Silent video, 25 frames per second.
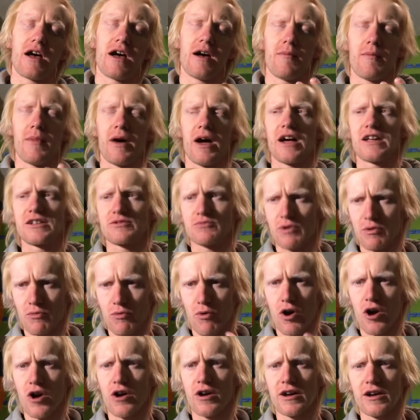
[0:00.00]
as we're
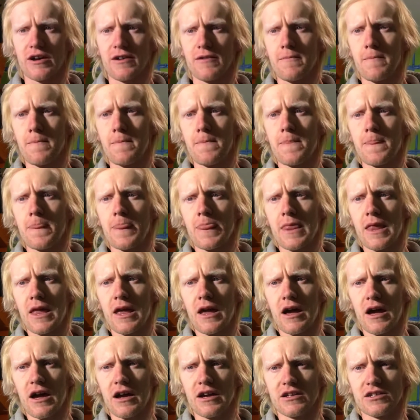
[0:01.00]
working.
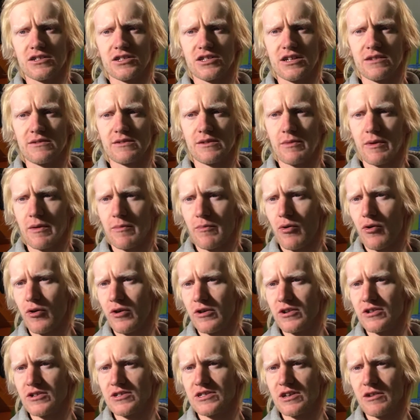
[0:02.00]
It seems a bit
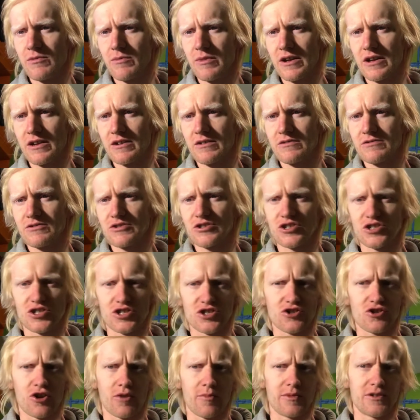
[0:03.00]
pointless. It would be just
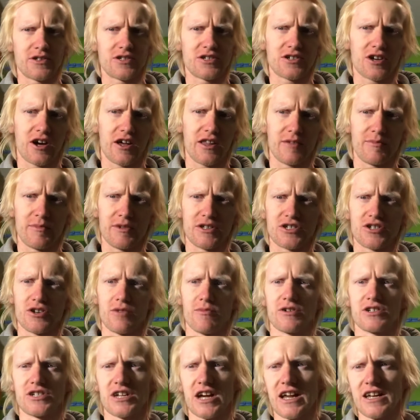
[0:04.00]
stop and start. There'd be so
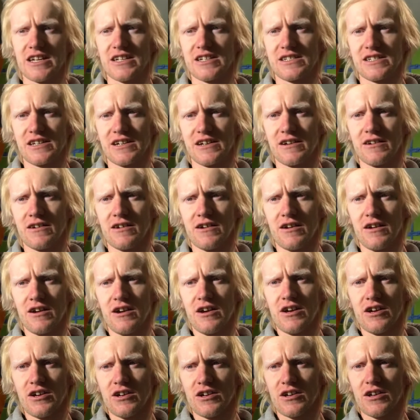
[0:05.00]
much editing.
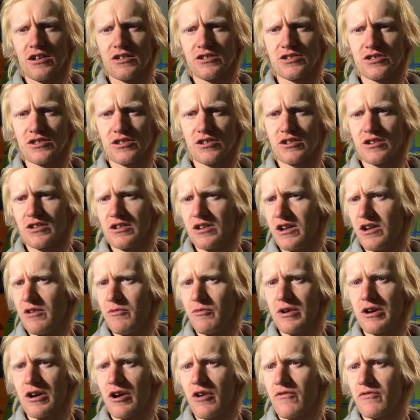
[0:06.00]
You know, we
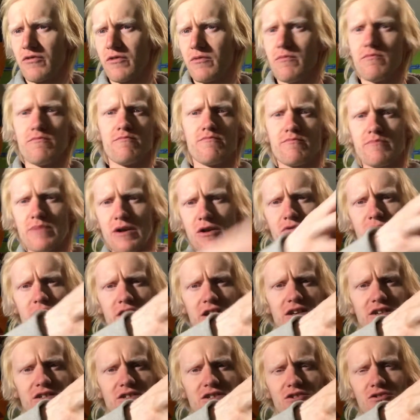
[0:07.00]
go from building
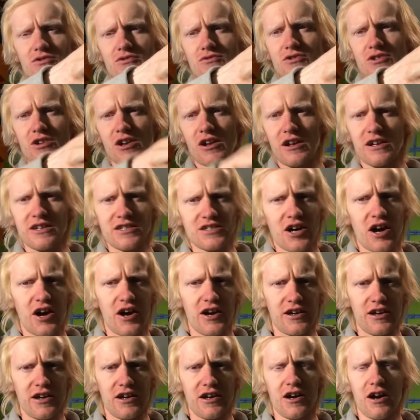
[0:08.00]
to suddenly
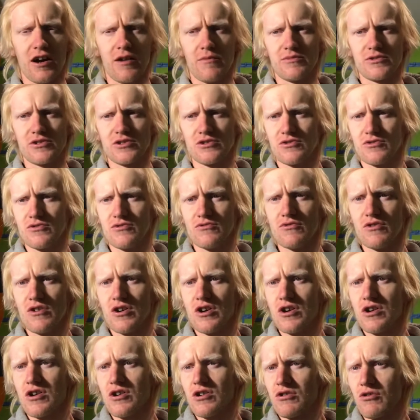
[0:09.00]
tidying up to
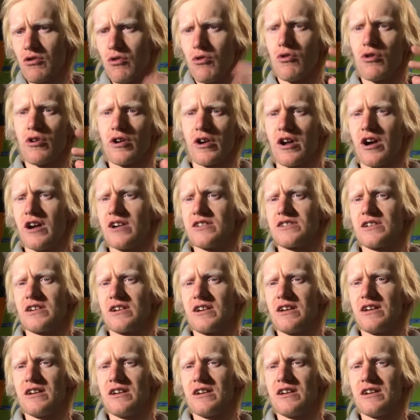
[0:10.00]
organising.